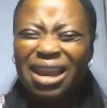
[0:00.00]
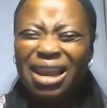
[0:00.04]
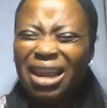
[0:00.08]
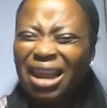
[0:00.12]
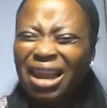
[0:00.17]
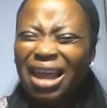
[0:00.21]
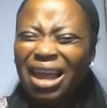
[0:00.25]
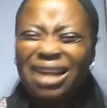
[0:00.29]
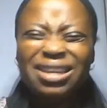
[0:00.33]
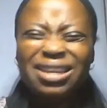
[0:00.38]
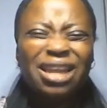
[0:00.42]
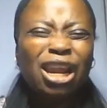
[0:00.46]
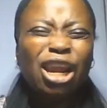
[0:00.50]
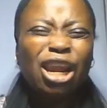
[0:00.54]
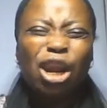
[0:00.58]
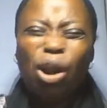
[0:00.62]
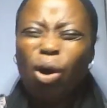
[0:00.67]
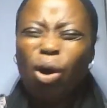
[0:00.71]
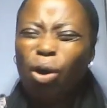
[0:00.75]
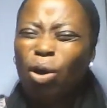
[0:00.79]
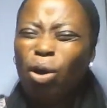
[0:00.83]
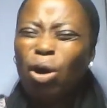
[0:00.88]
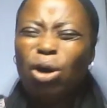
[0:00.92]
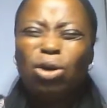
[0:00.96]
Let the
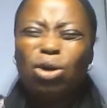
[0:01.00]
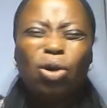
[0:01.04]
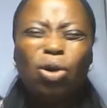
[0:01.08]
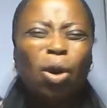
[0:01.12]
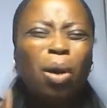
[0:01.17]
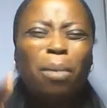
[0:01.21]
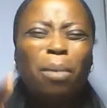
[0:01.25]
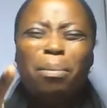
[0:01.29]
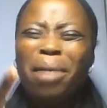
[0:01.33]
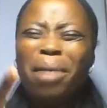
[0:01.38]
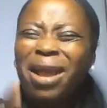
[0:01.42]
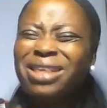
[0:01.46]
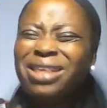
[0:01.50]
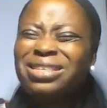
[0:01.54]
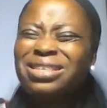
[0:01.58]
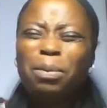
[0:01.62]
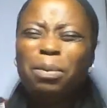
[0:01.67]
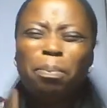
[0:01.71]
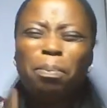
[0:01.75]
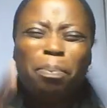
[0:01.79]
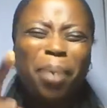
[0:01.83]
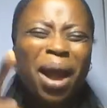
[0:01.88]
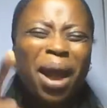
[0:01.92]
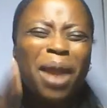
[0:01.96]
Lord
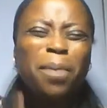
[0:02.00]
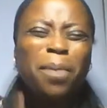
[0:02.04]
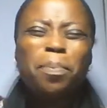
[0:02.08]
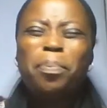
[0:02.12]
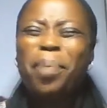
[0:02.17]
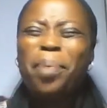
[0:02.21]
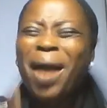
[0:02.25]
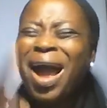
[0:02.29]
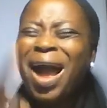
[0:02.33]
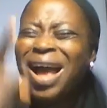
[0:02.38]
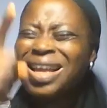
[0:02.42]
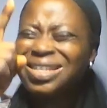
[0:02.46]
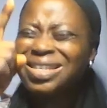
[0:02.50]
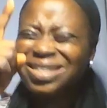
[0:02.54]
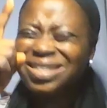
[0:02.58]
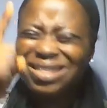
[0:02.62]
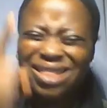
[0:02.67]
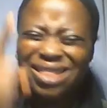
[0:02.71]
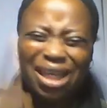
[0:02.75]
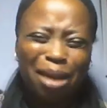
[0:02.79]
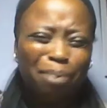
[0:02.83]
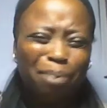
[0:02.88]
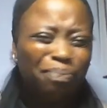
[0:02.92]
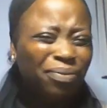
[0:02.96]
Almighty bypass
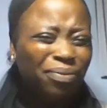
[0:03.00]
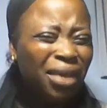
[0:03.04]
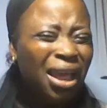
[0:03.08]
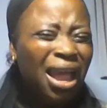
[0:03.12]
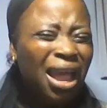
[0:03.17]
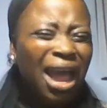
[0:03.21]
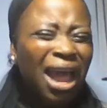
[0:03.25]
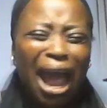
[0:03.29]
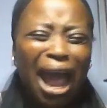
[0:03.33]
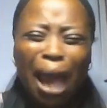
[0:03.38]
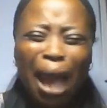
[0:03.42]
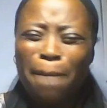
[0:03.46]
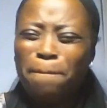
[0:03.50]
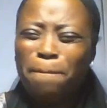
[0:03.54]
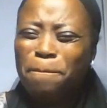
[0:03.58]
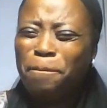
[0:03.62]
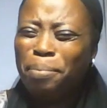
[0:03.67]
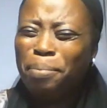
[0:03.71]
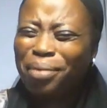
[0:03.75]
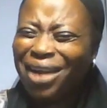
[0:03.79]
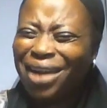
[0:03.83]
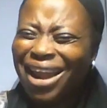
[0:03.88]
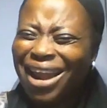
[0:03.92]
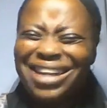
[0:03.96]
them
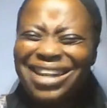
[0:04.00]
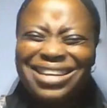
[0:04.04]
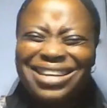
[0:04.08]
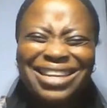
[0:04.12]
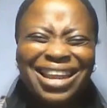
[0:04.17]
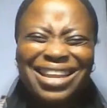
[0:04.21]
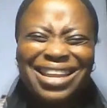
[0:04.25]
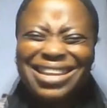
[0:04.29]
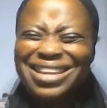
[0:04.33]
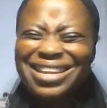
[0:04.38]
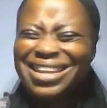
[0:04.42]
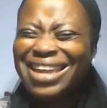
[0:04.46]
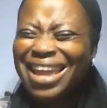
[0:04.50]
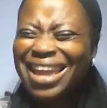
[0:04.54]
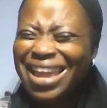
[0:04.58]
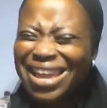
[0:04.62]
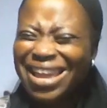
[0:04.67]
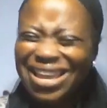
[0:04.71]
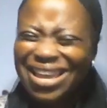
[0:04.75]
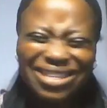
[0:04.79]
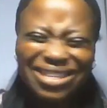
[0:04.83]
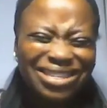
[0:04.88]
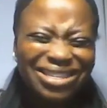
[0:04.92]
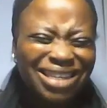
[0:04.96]
and break the
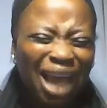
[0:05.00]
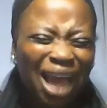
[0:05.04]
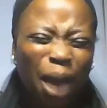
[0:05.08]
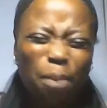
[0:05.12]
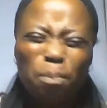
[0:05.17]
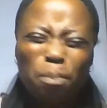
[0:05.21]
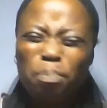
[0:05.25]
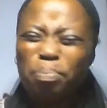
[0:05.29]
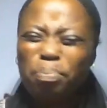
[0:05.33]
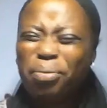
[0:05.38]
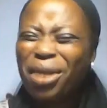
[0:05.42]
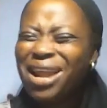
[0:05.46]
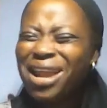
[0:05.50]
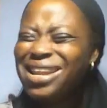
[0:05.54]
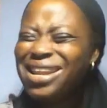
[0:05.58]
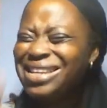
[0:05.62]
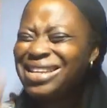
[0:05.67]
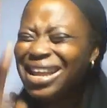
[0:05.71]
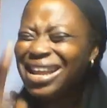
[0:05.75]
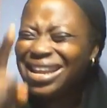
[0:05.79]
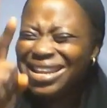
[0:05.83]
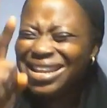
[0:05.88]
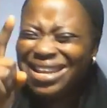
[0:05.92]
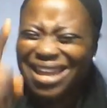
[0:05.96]
gates and
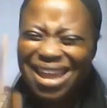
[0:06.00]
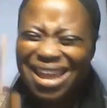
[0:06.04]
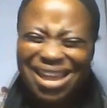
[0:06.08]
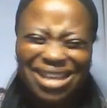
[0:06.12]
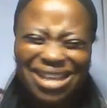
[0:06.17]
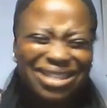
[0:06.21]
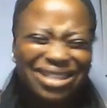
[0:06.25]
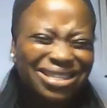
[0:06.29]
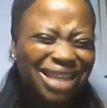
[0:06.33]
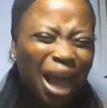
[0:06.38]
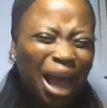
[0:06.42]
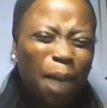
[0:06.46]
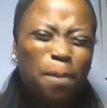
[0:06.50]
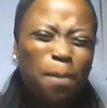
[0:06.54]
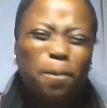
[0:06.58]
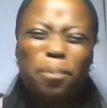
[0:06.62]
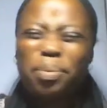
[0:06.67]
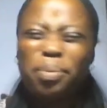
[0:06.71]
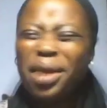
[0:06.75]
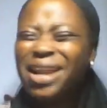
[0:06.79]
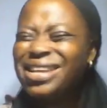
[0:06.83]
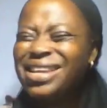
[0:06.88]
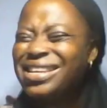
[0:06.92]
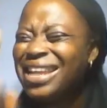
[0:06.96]
break the gates and
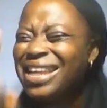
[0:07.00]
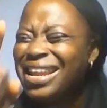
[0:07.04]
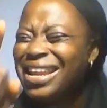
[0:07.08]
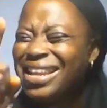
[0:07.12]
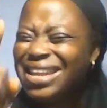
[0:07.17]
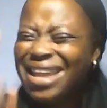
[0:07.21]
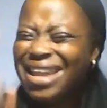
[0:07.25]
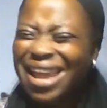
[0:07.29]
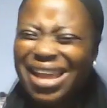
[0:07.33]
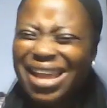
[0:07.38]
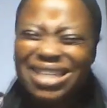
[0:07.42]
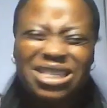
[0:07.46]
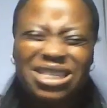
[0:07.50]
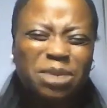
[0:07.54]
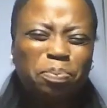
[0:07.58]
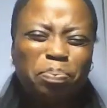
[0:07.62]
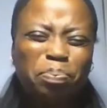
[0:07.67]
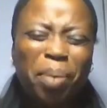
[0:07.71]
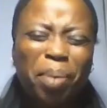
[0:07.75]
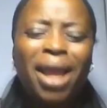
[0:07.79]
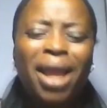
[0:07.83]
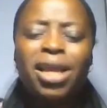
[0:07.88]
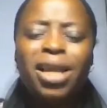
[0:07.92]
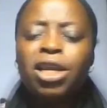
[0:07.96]
break the gates
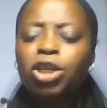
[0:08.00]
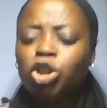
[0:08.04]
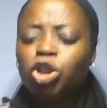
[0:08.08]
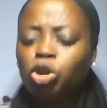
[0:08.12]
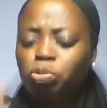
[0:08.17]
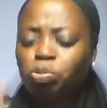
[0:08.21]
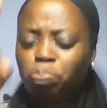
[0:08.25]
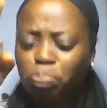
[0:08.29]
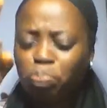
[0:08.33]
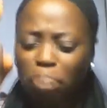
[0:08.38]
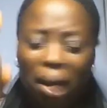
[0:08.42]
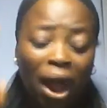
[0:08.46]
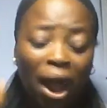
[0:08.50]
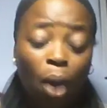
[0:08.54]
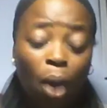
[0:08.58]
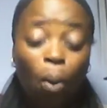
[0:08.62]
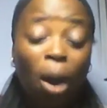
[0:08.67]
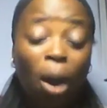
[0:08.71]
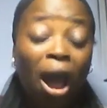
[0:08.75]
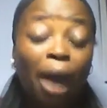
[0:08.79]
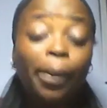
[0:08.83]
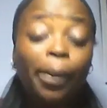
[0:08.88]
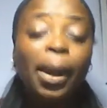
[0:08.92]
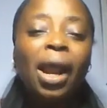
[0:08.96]
by His
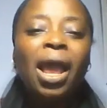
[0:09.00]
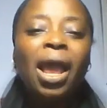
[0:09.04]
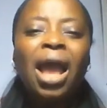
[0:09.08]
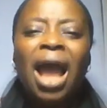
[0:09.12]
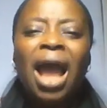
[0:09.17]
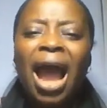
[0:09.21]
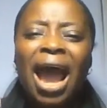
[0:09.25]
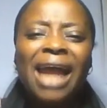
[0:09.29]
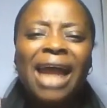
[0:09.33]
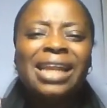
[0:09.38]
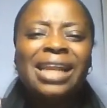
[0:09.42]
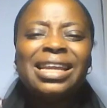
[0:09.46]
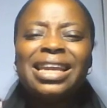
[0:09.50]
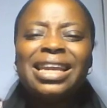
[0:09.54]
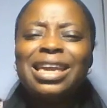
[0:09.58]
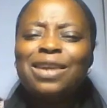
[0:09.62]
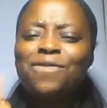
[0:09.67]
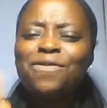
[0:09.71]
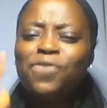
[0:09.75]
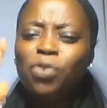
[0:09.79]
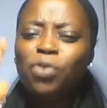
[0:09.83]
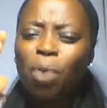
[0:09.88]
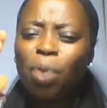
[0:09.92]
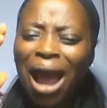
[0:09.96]
power and
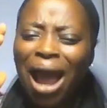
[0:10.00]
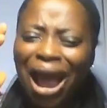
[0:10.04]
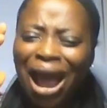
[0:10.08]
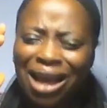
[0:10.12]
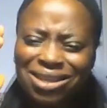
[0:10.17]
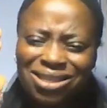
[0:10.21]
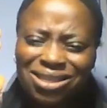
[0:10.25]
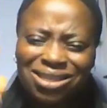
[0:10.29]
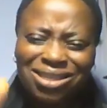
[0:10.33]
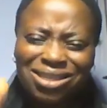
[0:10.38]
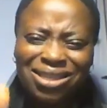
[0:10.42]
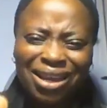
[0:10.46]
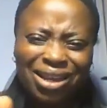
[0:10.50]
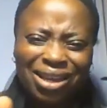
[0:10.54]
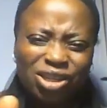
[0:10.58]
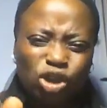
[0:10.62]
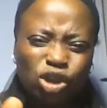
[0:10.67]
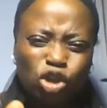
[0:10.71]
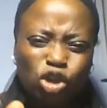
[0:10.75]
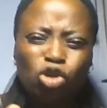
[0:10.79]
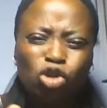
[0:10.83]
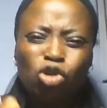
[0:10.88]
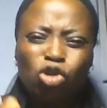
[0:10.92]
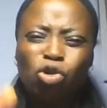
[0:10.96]
give you
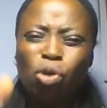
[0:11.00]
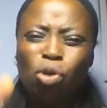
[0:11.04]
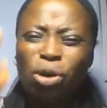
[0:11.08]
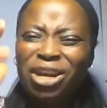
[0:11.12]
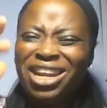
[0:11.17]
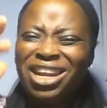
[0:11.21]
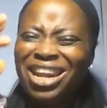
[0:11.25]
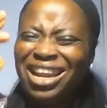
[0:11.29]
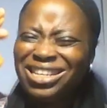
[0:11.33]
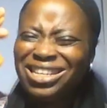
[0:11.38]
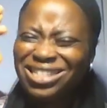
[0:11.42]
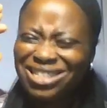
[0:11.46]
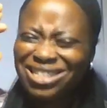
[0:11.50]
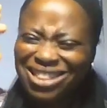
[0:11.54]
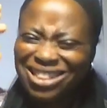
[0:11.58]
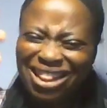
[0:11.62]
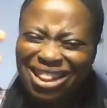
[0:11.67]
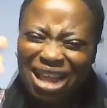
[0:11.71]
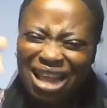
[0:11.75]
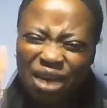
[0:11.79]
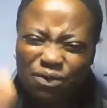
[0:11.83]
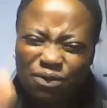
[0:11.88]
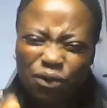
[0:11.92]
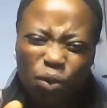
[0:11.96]
access to your next
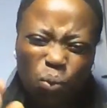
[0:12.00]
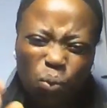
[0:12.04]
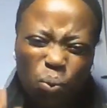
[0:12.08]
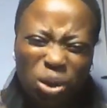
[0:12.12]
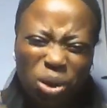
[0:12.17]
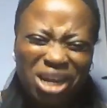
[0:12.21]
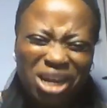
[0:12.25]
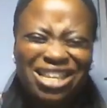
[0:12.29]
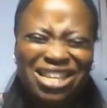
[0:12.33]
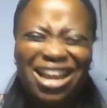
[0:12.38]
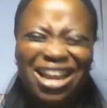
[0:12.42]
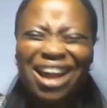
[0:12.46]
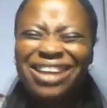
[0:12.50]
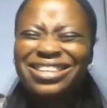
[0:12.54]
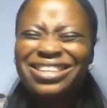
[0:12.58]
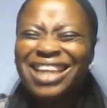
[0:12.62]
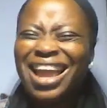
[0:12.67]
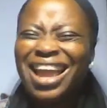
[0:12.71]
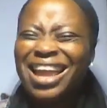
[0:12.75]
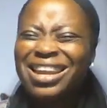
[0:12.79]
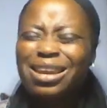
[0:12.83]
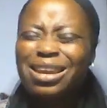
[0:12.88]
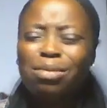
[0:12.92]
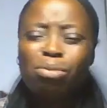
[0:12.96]
level
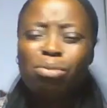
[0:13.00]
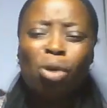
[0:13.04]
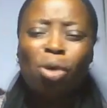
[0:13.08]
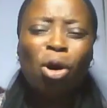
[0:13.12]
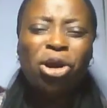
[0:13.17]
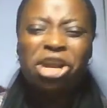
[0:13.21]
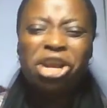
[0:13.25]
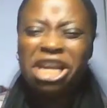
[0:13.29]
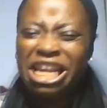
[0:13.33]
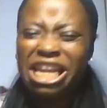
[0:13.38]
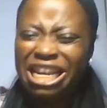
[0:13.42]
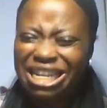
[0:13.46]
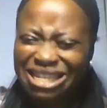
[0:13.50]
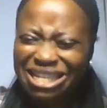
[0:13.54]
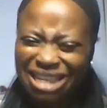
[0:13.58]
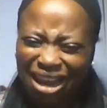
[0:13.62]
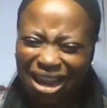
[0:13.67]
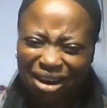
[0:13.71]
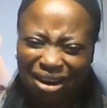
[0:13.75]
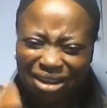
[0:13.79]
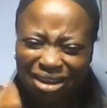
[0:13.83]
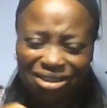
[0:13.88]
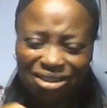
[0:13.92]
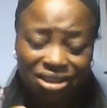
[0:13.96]
without any more
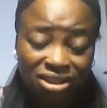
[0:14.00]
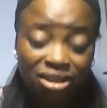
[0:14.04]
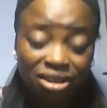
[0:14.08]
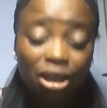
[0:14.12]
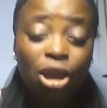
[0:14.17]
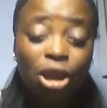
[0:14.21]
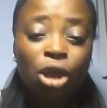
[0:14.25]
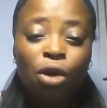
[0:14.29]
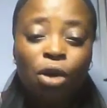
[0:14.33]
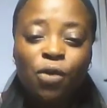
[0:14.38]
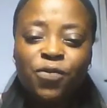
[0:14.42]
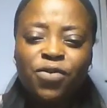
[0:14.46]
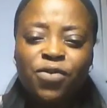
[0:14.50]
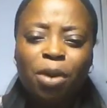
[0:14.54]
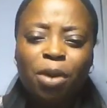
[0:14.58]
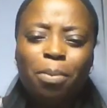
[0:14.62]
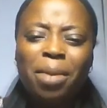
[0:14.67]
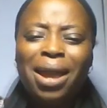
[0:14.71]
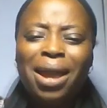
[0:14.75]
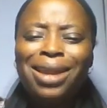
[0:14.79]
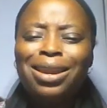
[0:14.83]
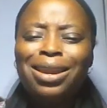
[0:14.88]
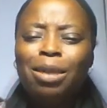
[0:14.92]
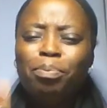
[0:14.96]
hindrance
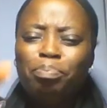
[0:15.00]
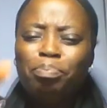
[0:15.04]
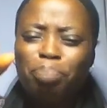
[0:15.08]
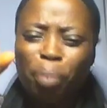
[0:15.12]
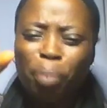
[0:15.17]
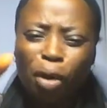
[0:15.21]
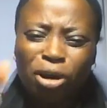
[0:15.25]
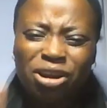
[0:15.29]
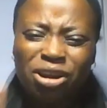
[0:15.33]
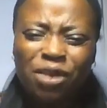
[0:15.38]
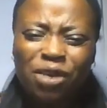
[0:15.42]
from anybody,